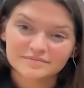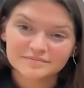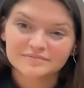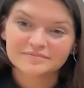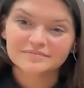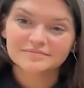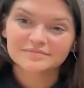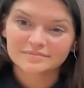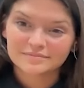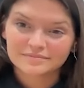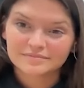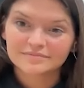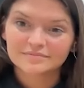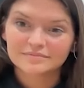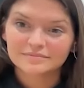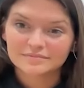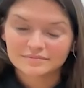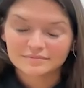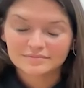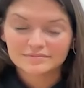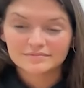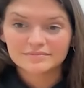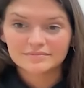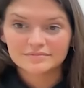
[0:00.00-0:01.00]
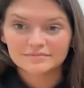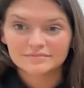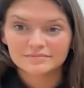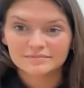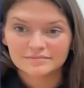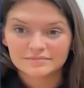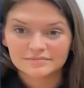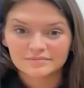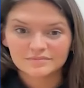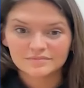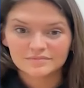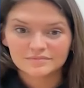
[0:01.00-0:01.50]

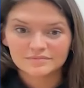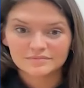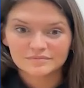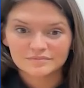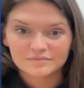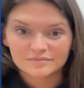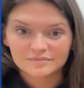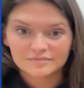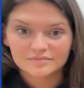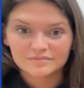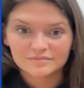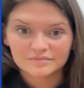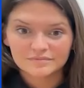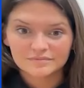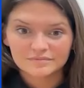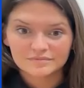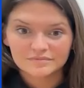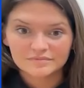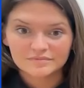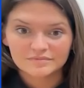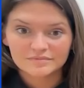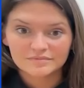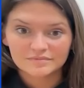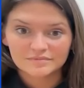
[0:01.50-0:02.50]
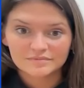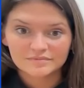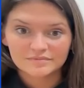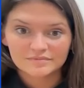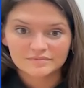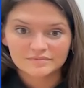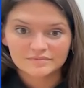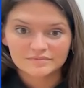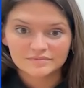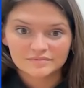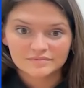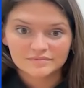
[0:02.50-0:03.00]

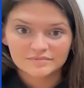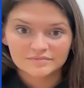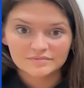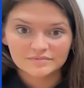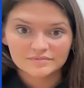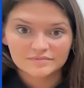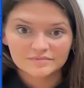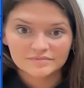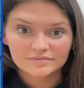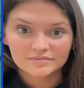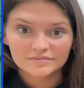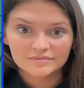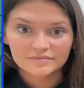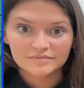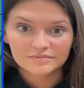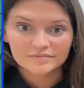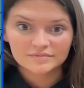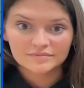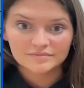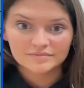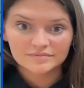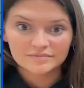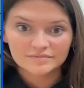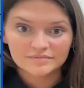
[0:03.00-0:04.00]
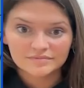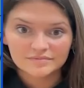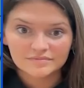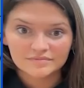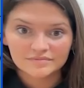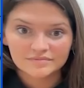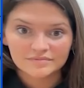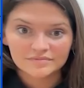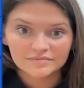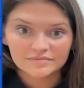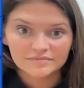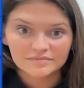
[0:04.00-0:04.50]

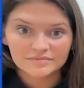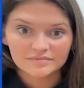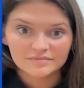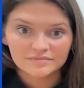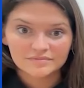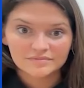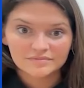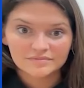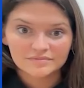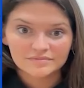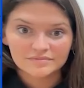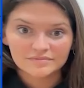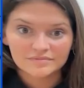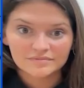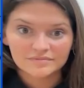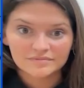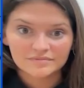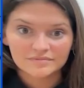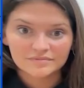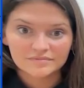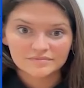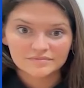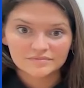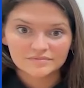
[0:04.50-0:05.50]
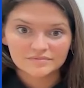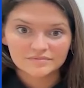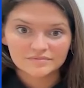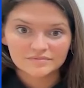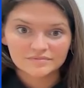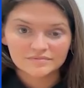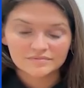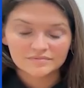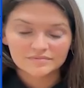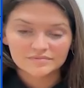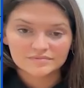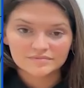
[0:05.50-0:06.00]

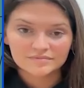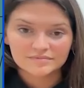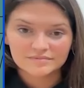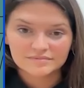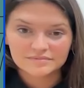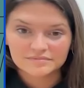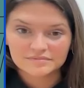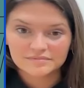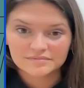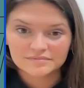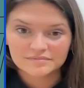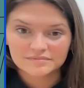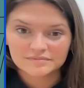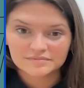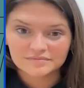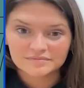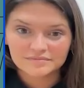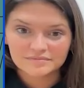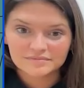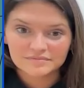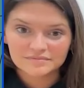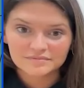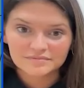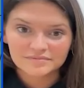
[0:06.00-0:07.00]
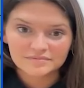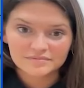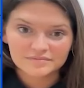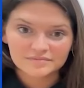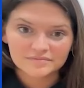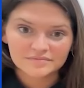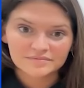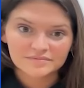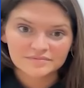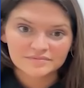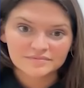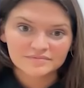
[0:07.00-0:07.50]

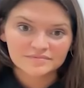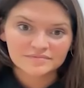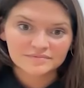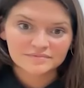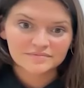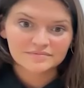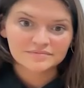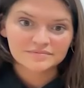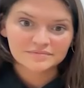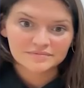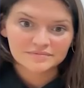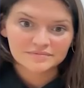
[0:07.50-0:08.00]
(silent)